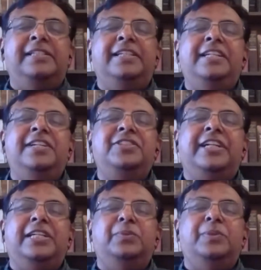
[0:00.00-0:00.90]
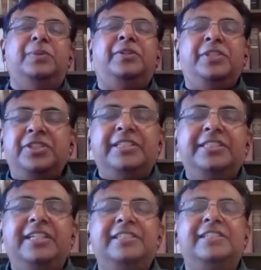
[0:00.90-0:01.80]
India and China were richer than the
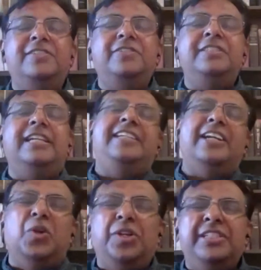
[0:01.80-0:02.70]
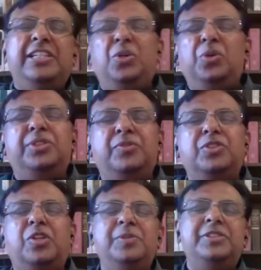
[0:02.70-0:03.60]
other countries, and technologically also it
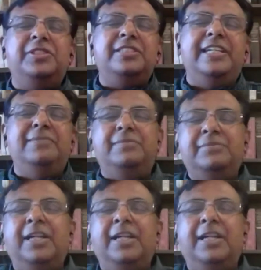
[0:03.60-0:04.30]
was almost the same.